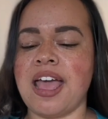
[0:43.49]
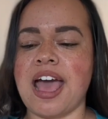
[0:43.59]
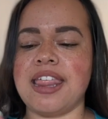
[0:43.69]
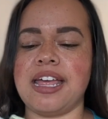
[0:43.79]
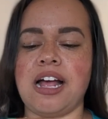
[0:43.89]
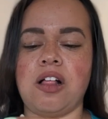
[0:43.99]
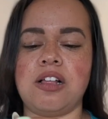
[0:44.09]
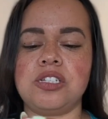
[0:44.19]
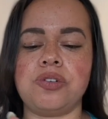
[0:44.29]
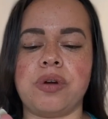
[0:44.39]
And then I'll
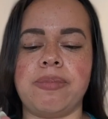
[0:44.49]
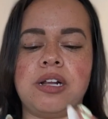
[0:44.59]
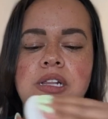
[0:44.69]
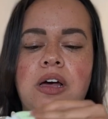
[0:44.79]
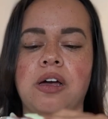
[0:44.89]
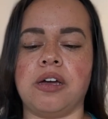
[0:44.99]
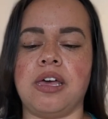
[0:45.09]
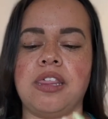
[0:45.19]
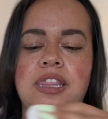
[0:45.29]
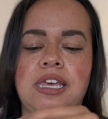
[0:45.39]
also rub it along
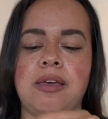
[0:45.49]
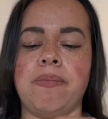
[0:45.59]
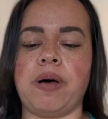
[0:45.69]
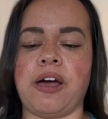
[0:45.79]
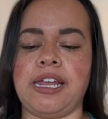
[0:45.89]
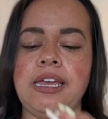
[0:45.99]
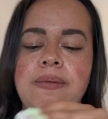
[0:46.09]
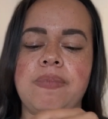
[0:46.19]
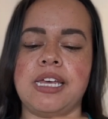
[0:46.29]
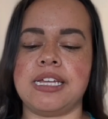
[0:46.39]
the body
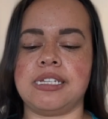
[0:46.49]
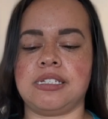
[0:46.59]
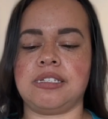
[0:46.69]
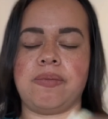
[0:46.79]
because